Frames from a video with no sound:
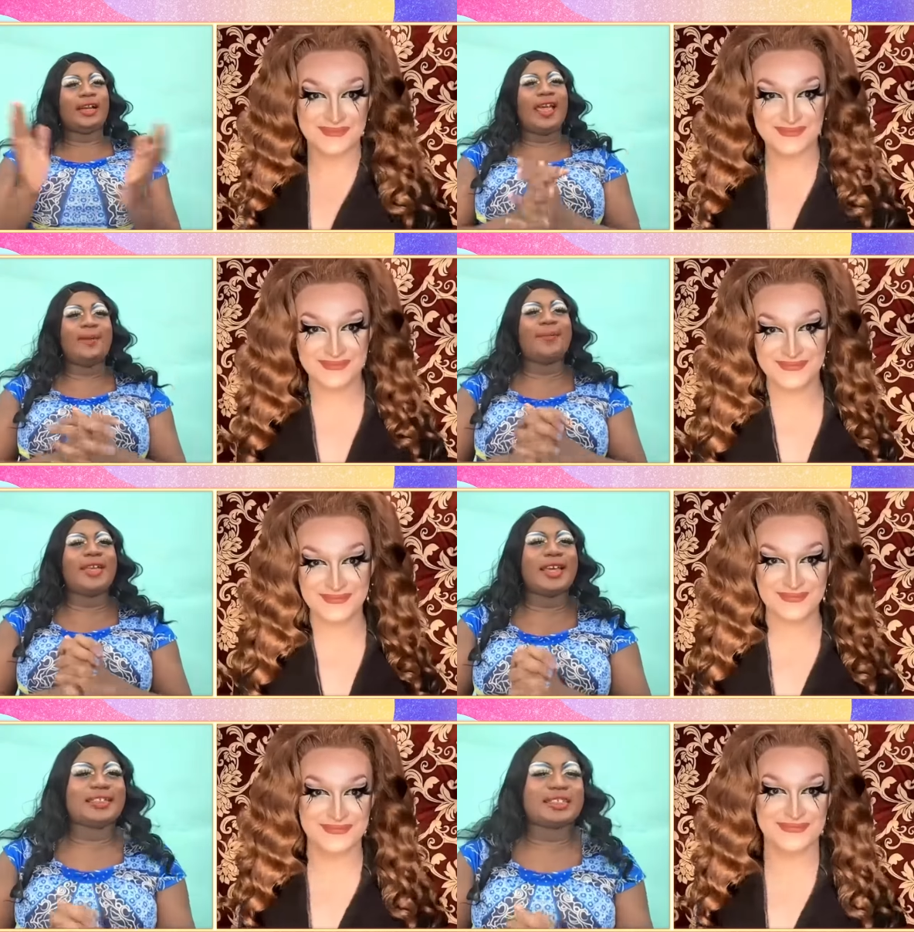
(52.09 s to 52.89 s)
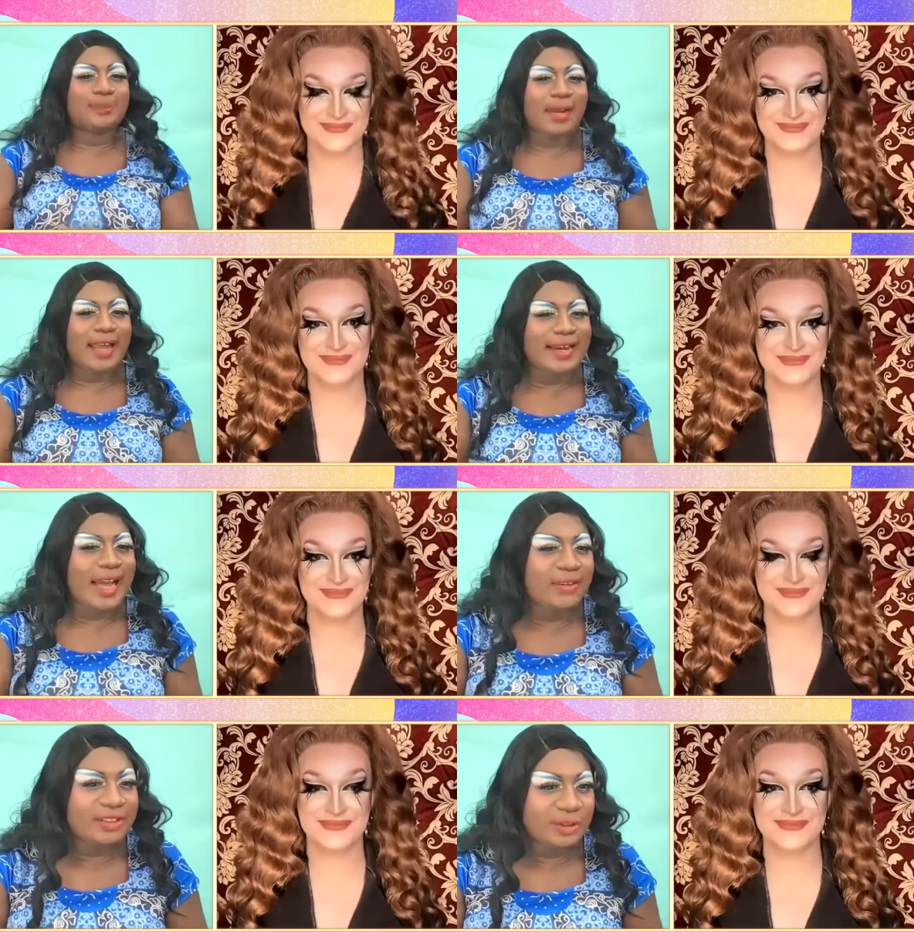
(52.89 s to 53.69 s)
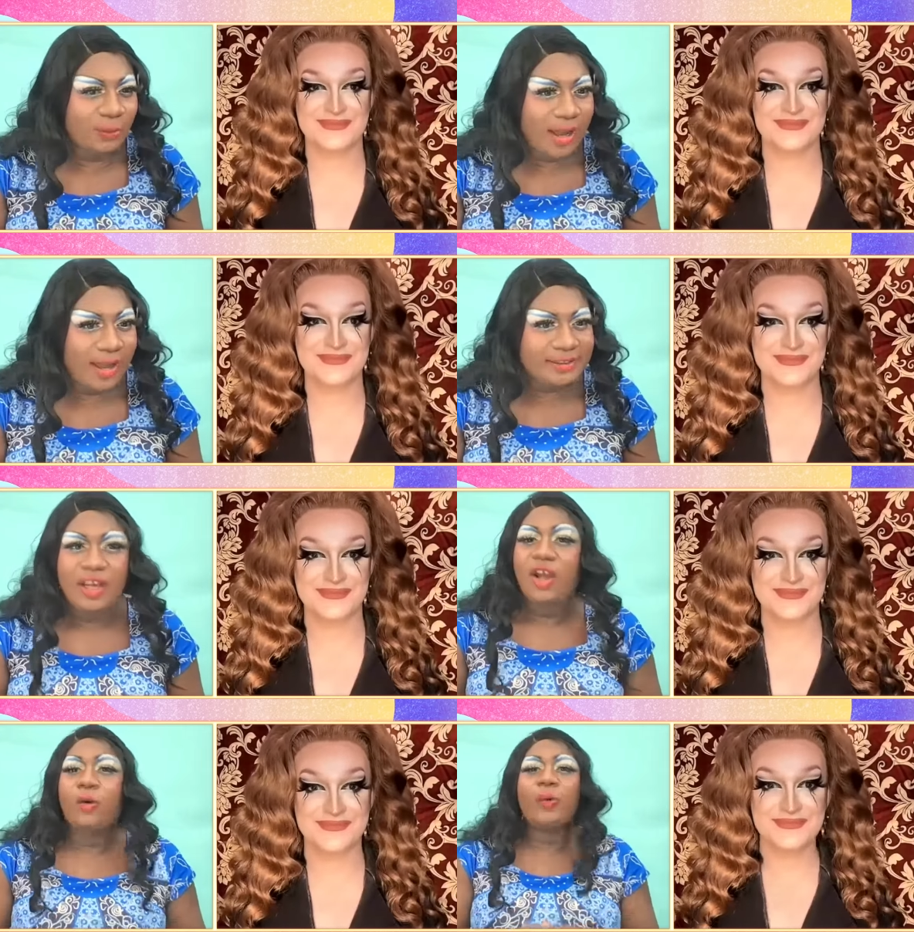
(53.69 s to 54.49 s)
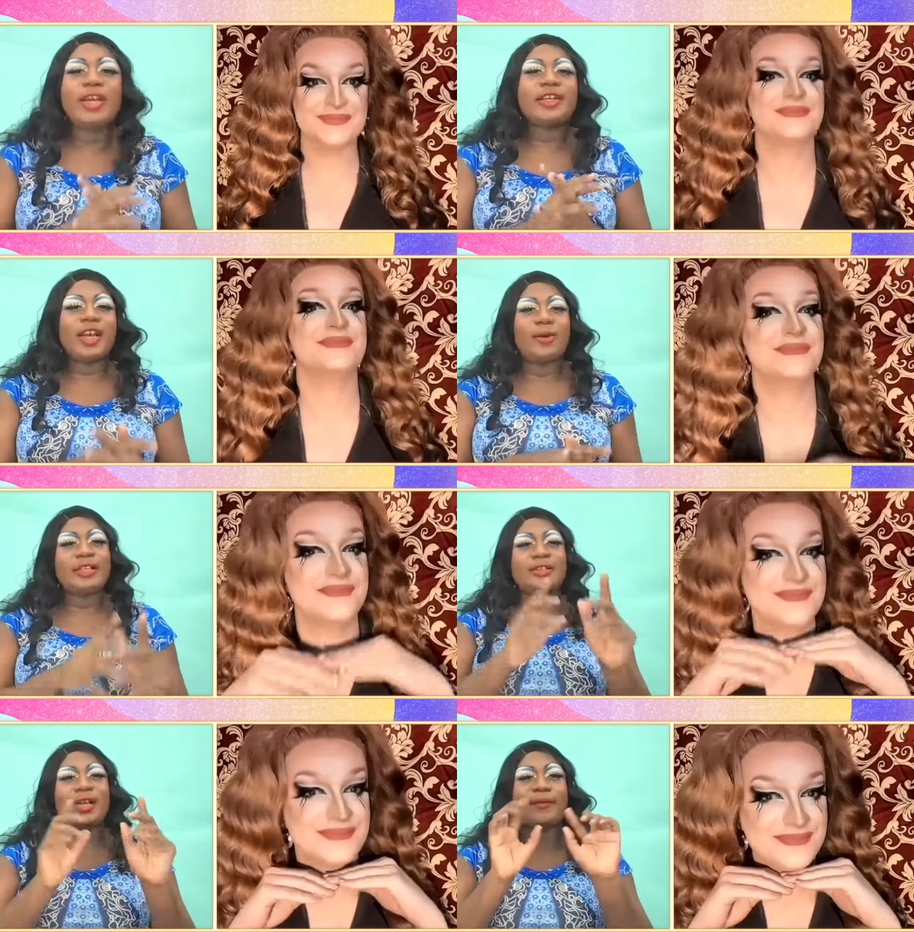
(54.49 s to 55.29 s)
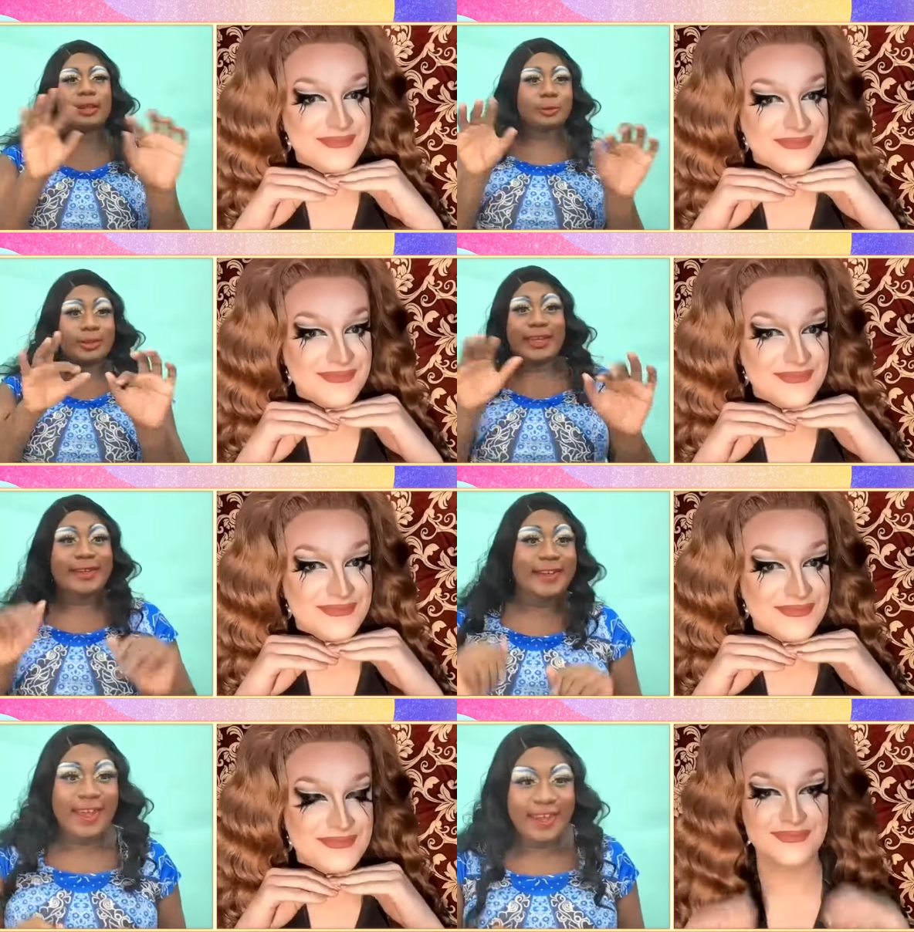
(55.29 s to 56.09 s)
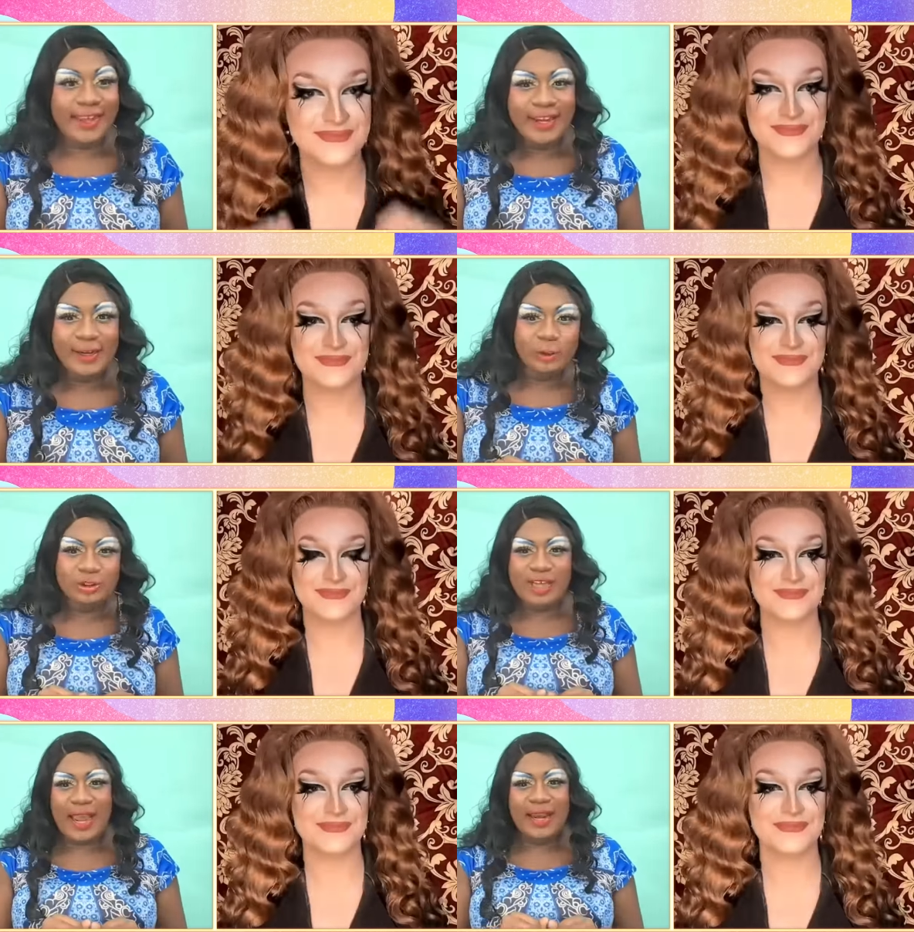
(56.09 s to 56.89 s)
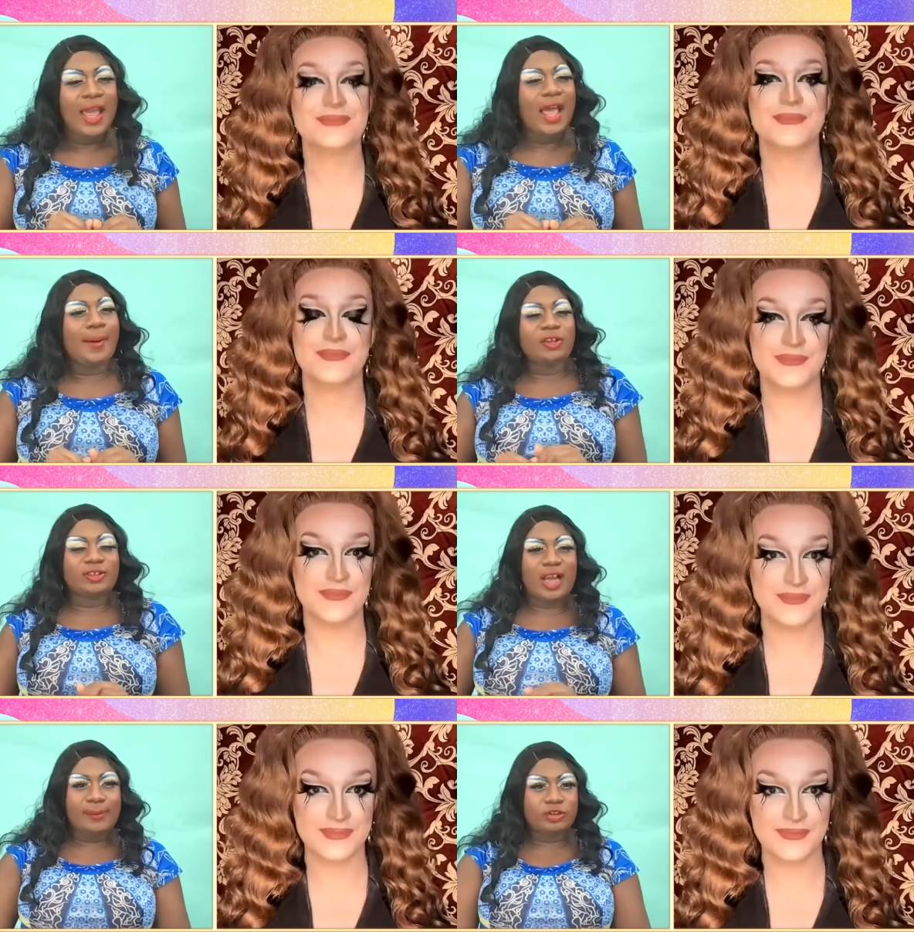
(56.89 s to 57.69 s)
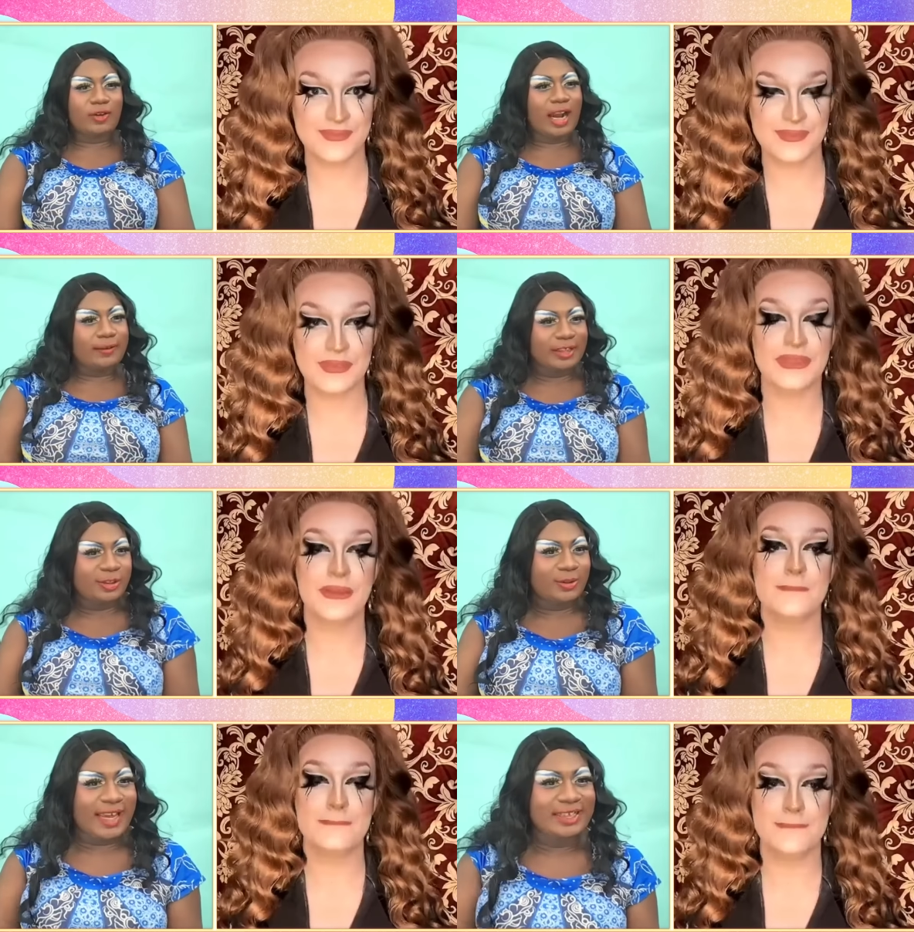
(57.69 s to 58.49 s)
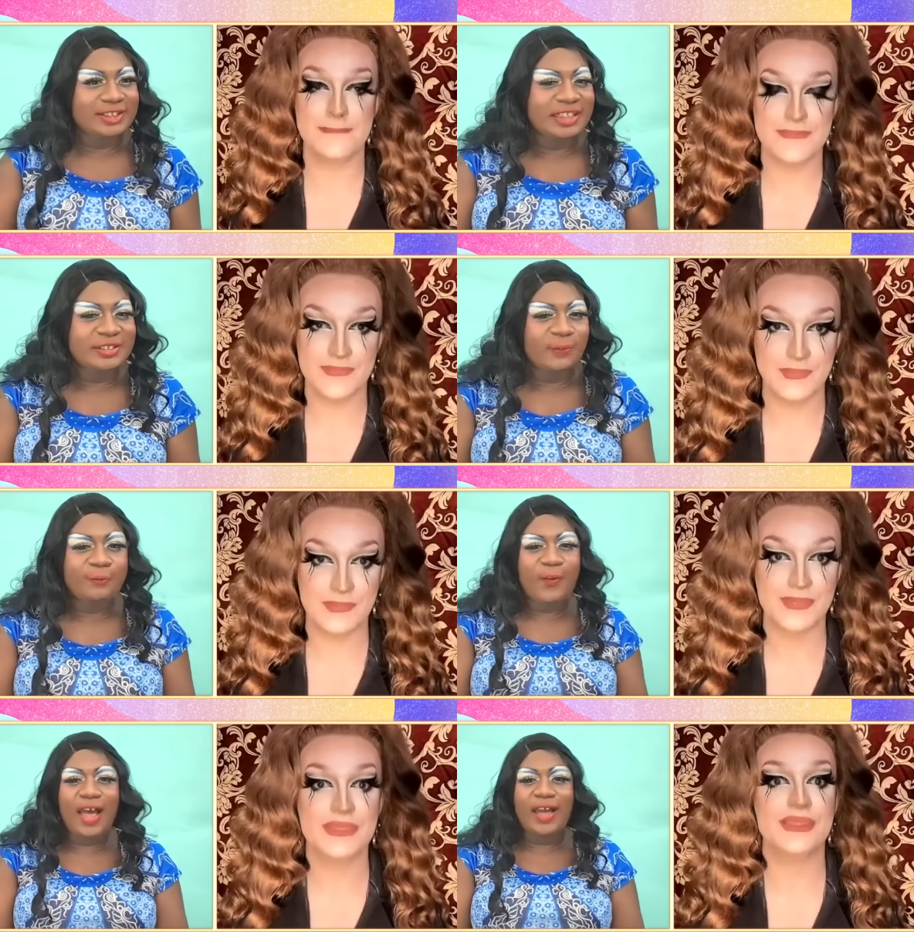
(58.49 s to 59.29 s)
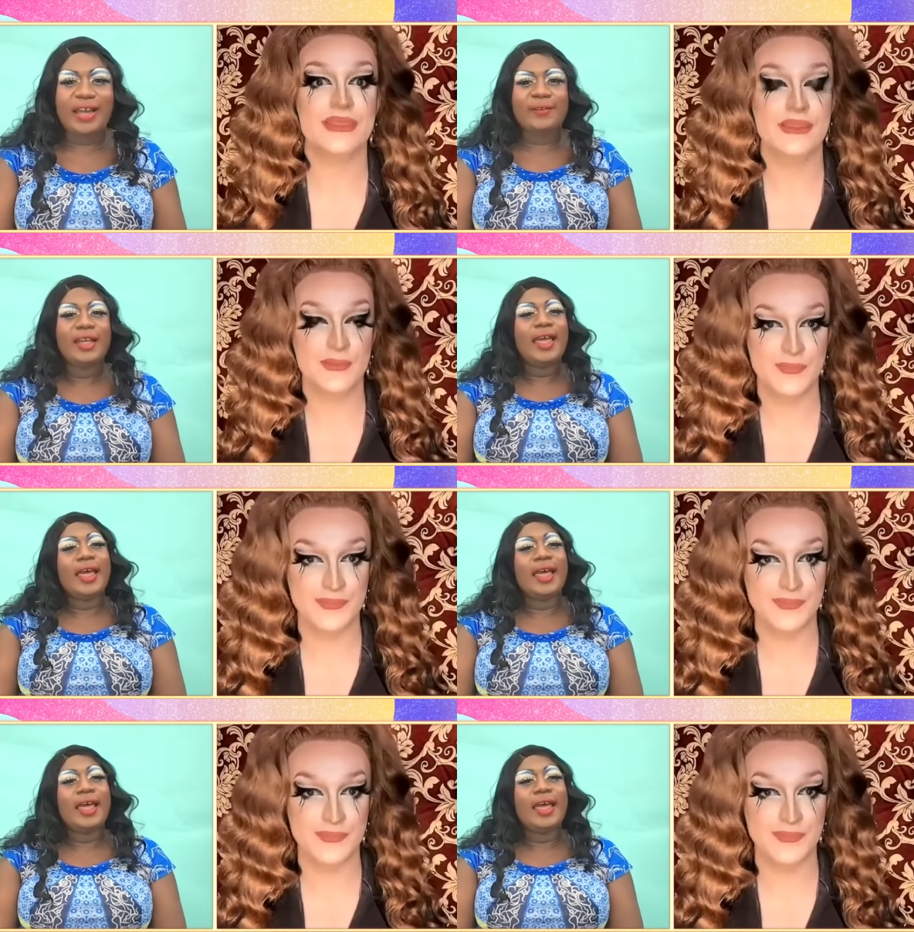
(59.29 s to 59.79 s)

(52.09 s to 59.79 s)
Speaker 1: let me explain how this works we're going to have a little kiki, a little chat about your time on Drag Race UK season five.